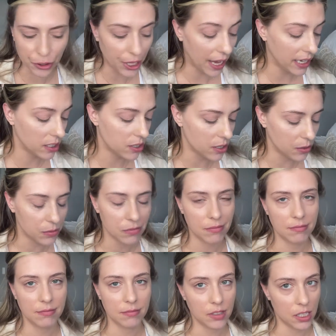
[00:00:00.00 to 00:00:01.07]
I don't
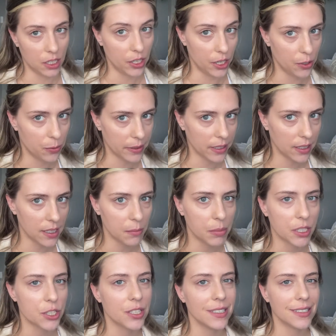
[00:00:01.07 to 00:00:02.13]
know really, but
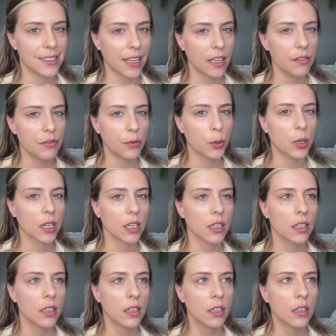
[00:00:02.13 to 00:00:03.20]
she said for
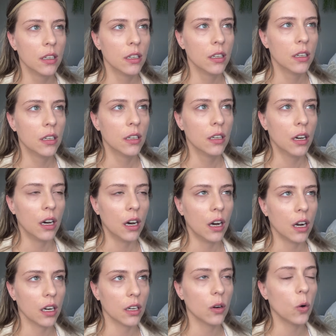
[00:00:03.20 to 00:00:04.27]

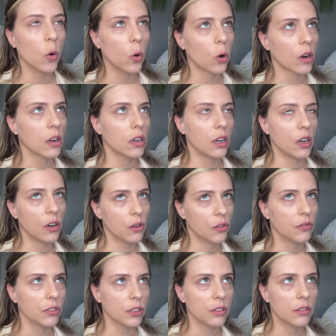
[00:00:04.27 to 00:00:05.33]
heart or
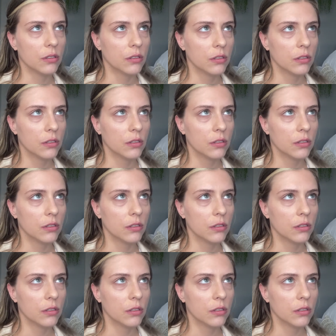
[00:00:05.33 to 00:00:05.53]
oval,